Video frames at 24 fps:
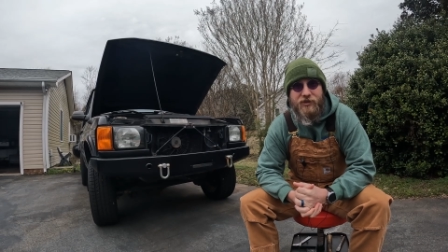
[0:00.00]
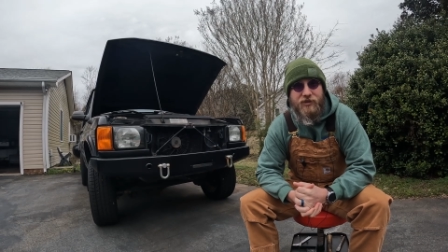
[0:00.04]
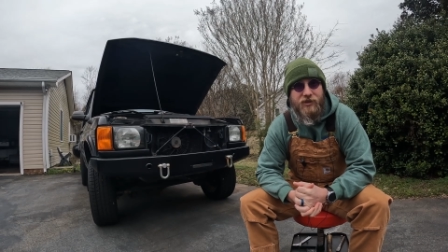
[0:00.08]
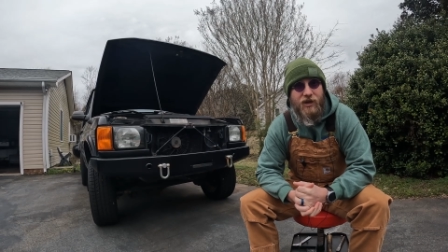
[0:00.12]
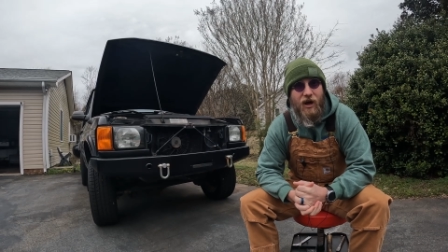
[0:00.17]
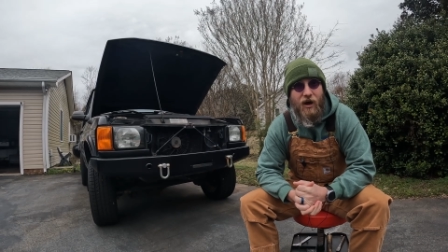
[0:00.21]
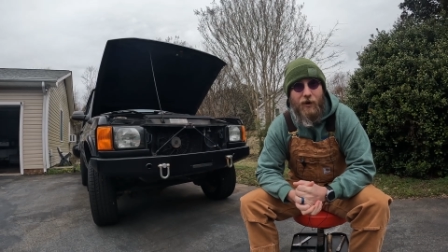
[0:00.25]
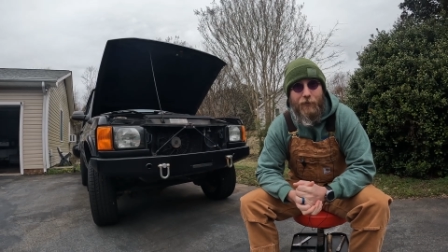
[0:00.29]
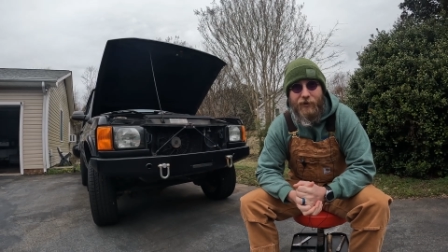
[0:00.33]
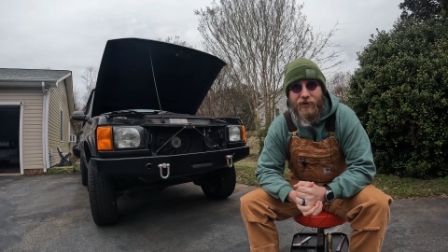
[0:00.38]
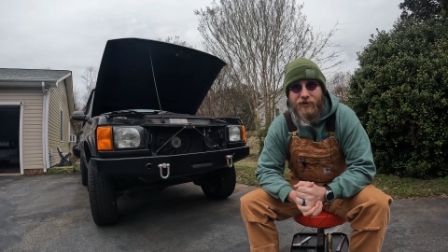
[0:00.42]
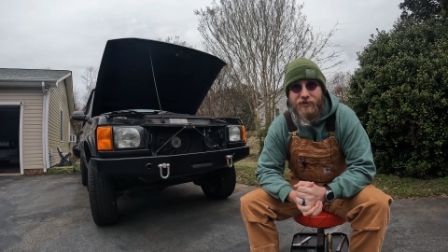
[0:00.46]

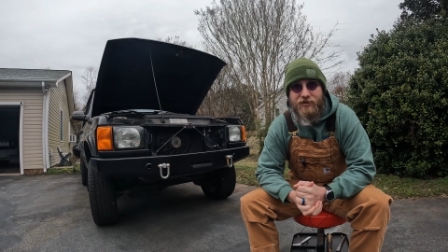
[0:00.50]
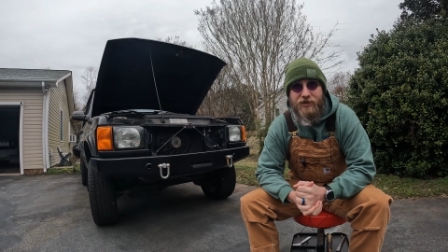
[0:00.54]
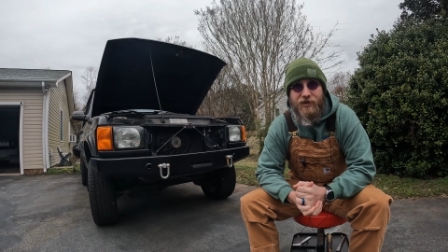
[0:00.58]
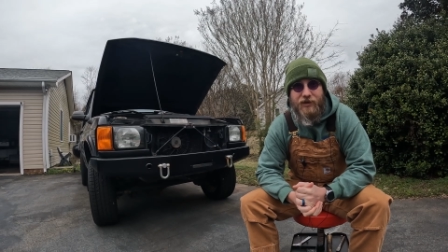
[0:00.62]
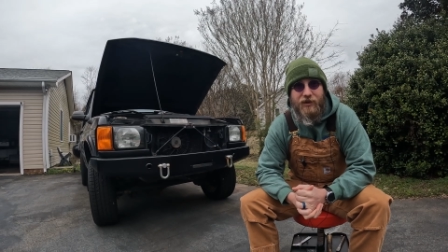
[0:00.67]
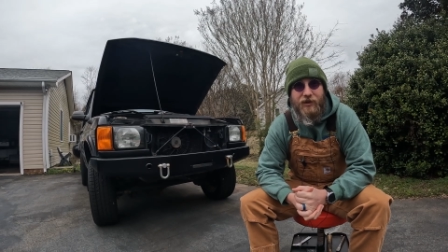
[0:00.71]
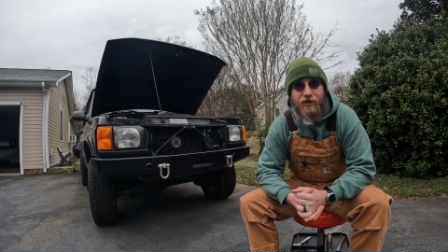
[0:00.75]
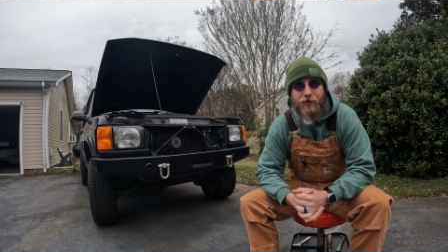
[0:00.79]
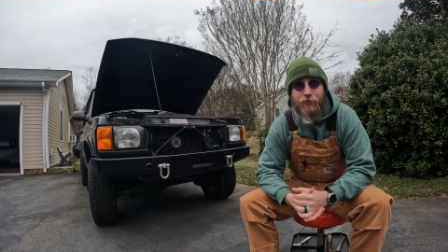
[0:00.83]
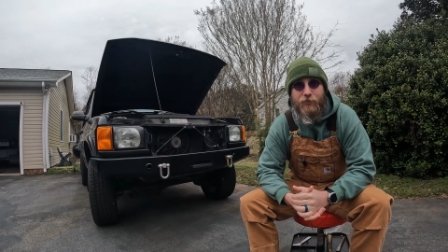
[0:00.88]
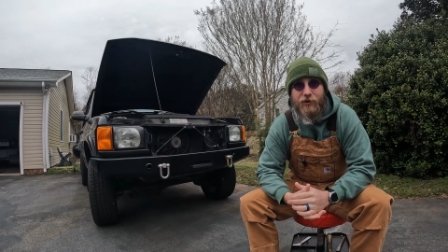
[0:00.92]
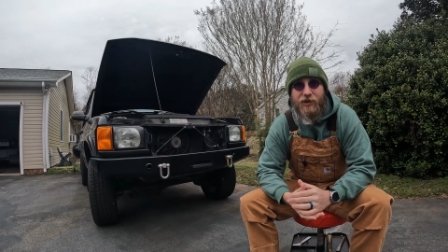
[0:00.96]

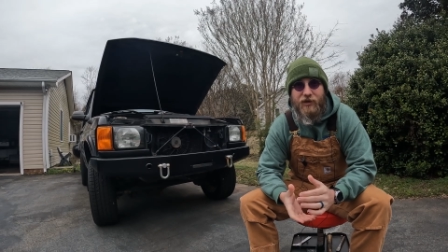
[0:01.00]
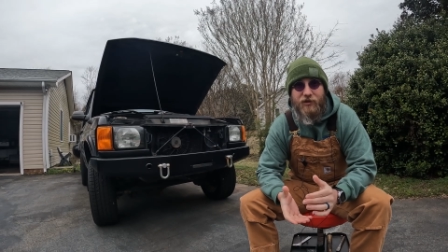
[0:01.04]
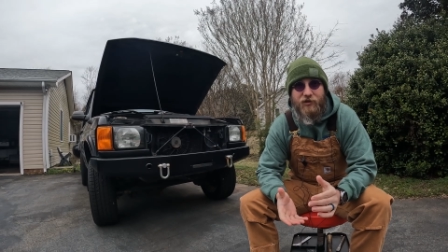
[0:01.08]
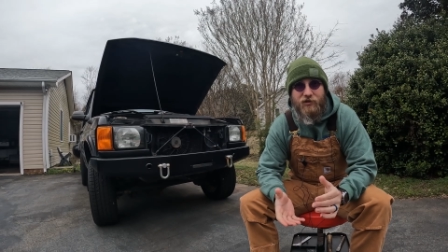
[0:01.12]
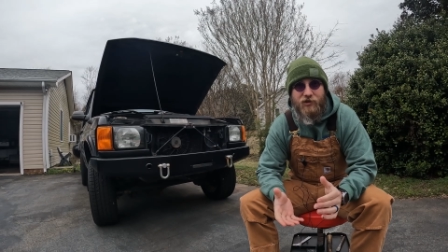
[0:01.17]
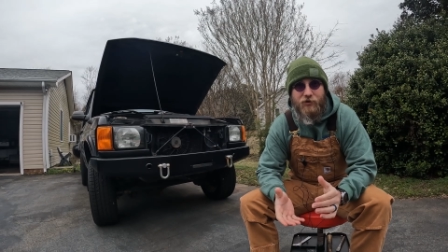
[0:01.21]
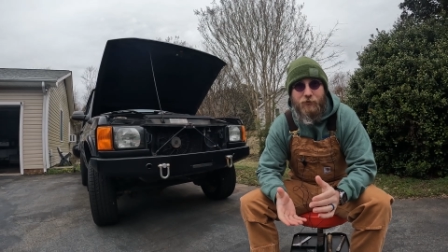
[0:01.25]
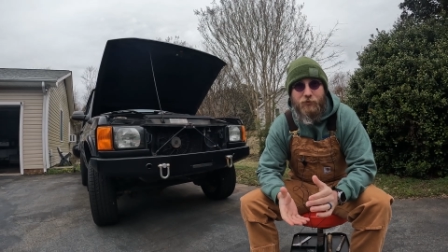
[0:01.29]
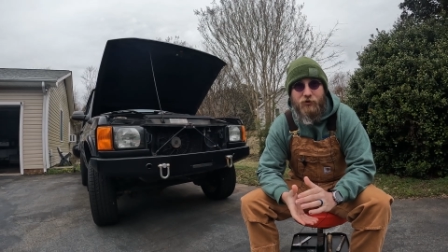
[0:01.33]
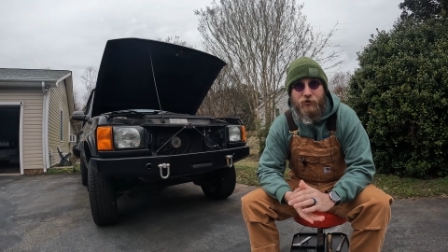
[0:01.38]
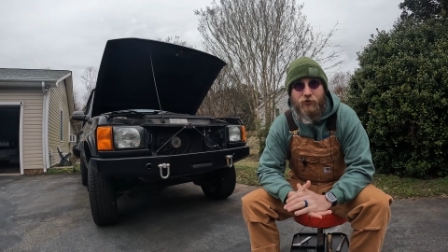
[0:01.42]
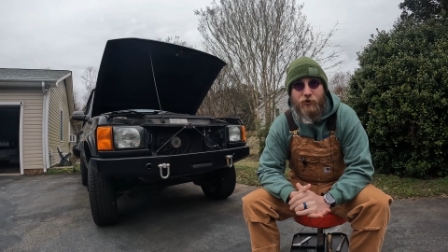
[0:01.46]
commenting and being a
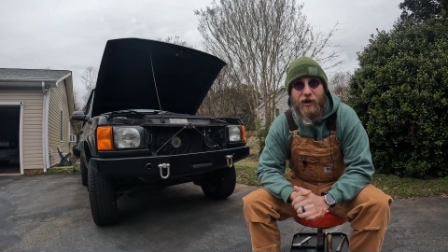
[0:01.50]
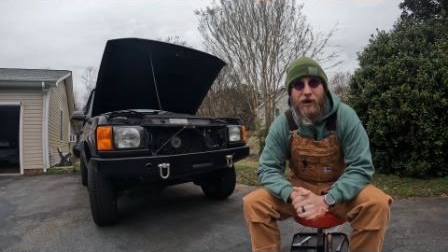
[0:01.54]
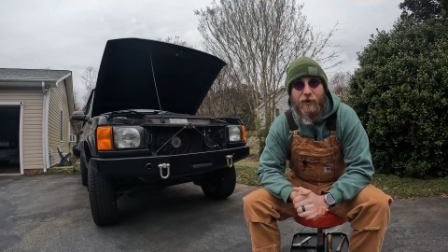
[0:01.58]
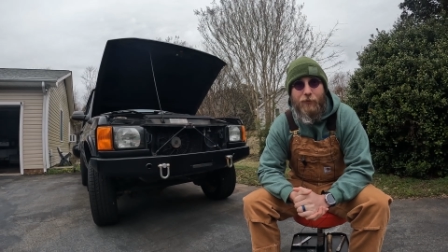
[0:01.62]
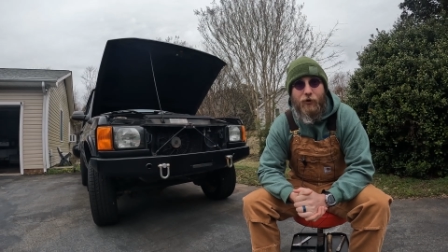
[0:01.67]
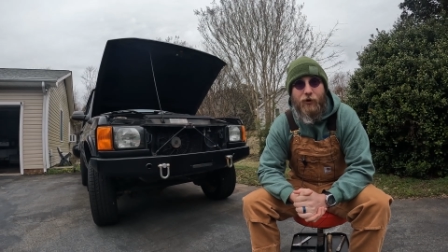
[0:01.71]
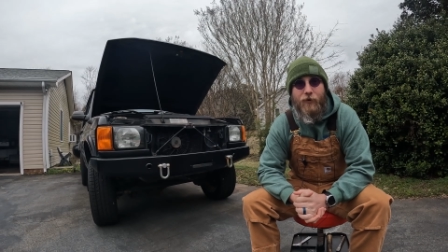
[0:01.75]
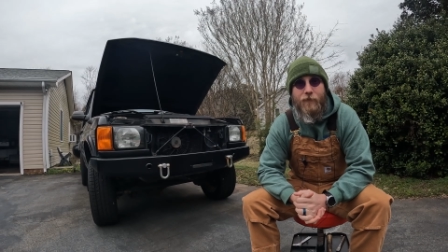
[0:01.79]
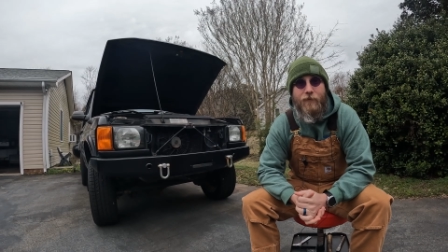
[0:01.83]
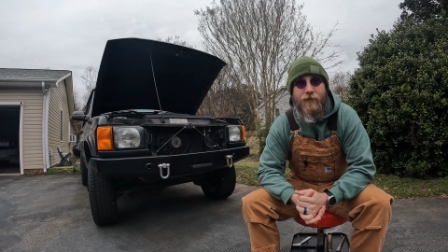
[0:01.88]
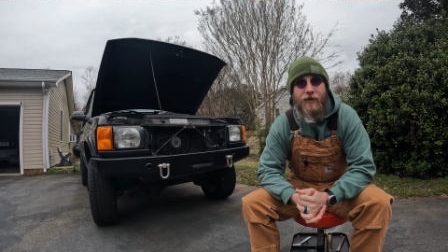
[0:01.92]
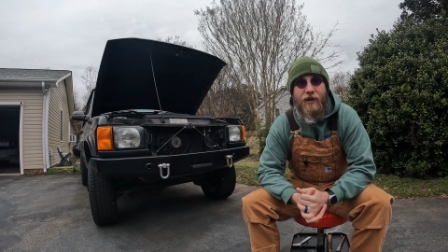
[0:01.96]

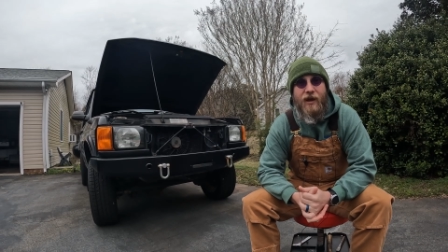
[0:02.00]
subscriber.